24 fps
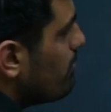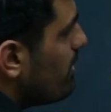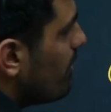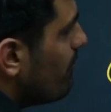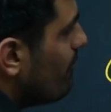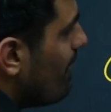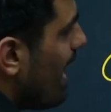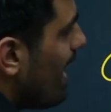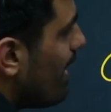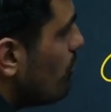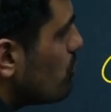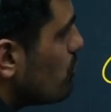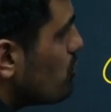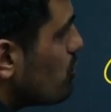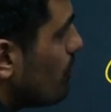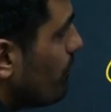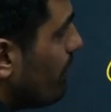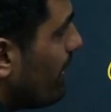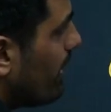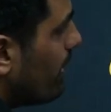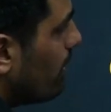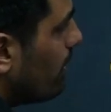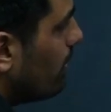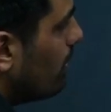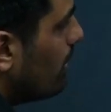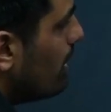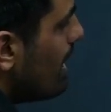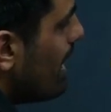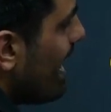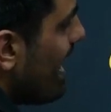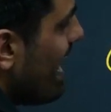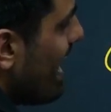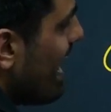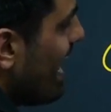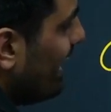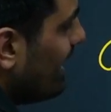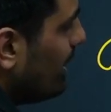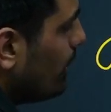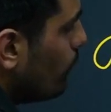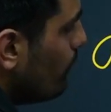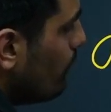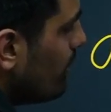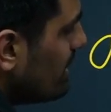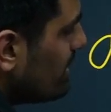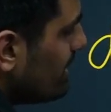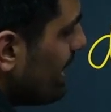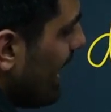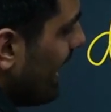values over here, A2 is
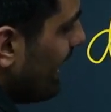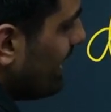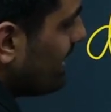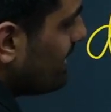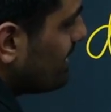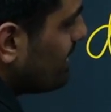X,